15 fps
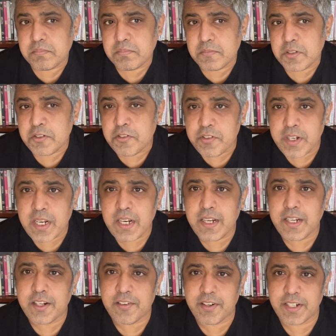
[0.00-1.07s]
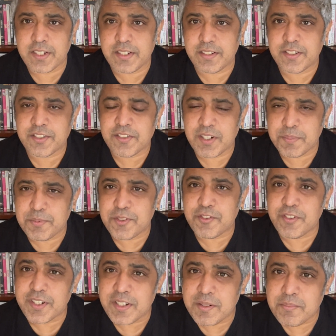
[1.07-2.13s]
really great scripts
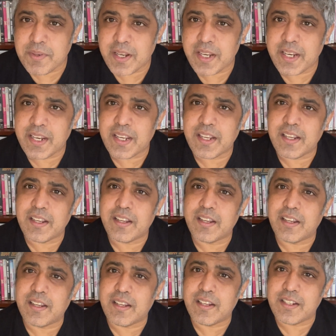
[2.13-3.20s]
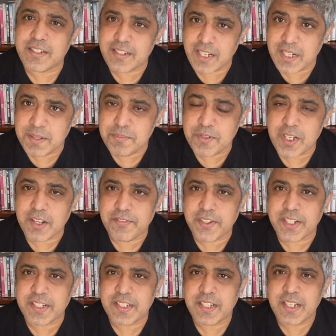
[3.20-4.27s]
written by Salim
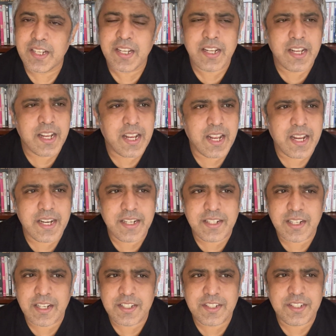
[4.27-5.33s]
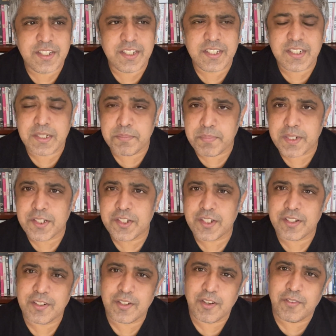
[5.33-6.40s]
Javed, and Yash ji's
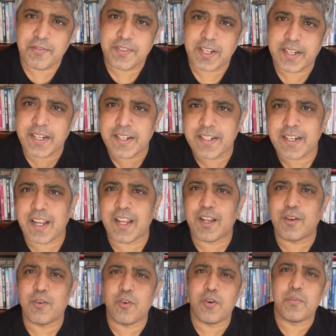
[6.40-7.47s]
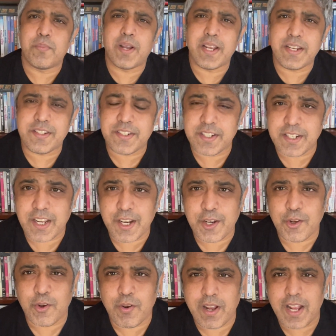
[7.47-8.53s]
depiction of that entire coal mine
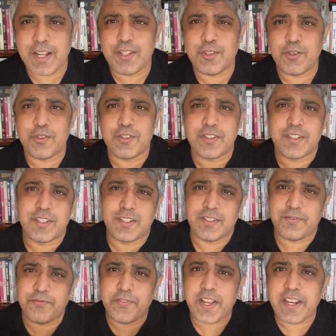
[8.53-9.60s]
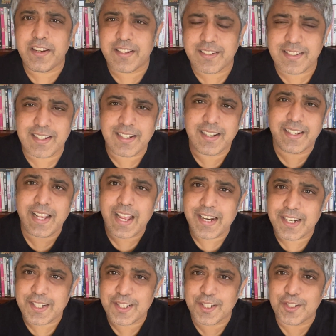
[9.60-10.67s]
scenario and those various little
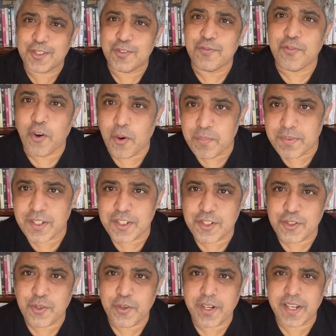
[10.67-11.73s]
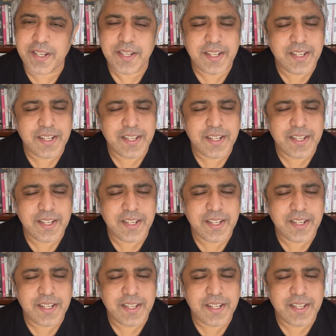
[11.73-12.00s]
characters who form the story